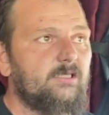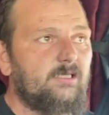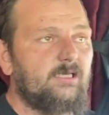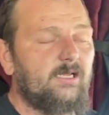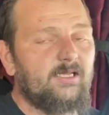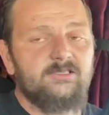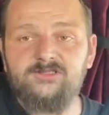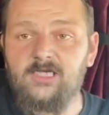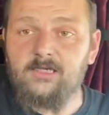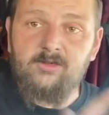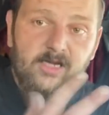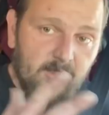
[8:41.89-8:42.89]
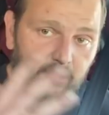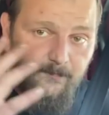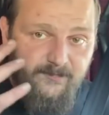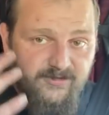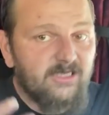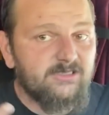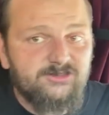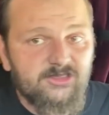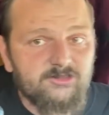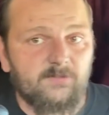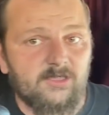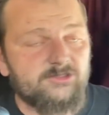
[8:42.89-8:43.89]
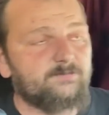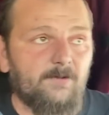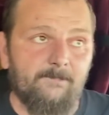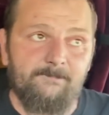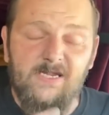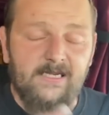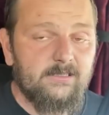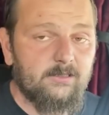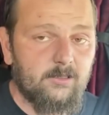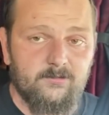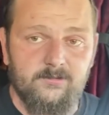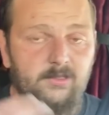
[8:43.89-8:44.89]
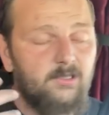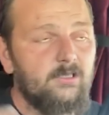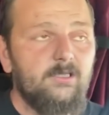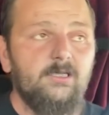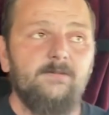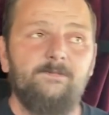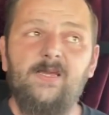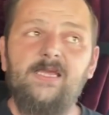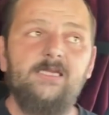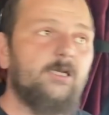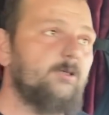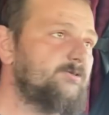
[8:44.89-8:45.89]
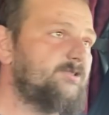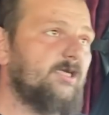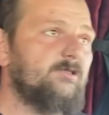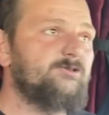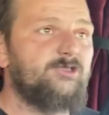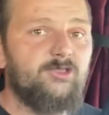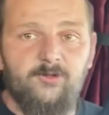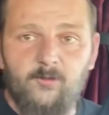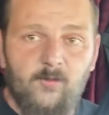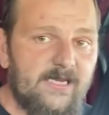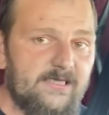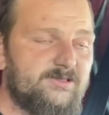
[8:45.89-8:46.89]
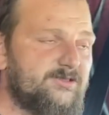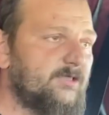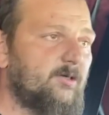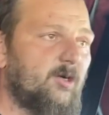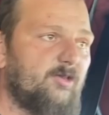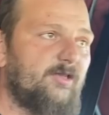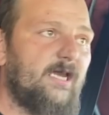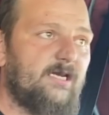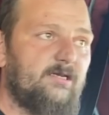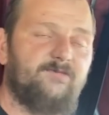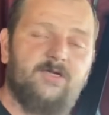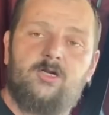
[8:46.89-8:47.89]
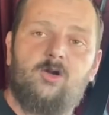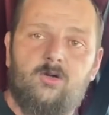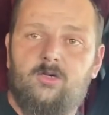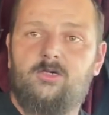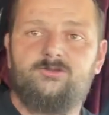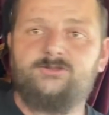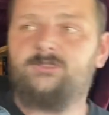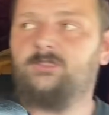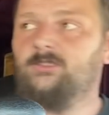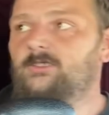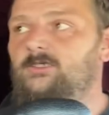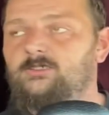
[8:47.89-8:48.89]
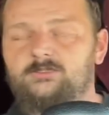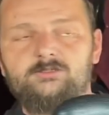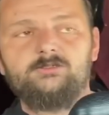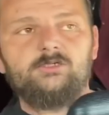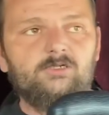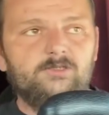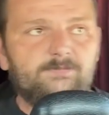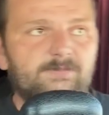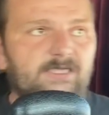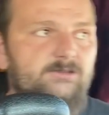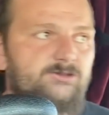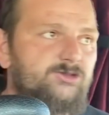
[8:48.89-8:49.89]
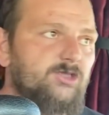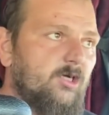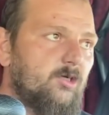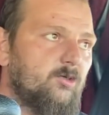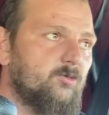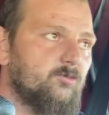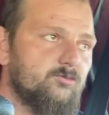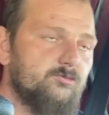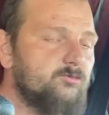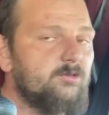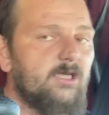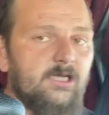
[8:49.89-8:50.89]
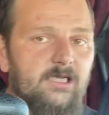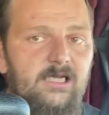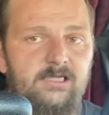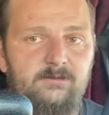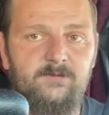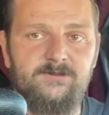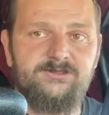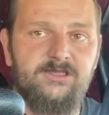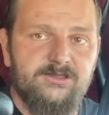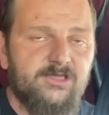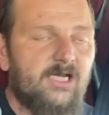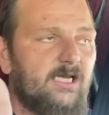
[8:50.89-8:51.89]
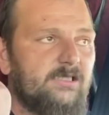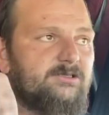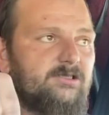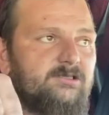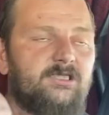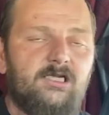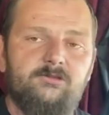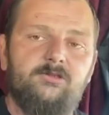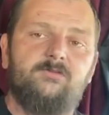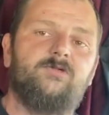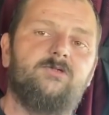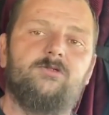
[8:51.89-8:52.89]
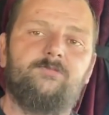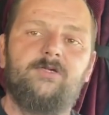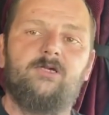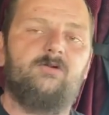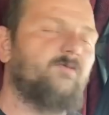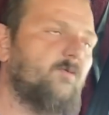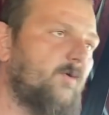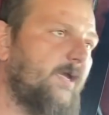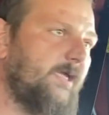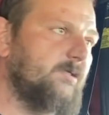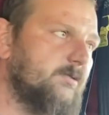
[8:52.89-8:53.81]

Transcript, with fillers: Now, that's not going to help this as much, but payload. Payload tells you the weights and all that of the cars. You know what I mean? So, it, it was designed to tell you if you're going to be overweight.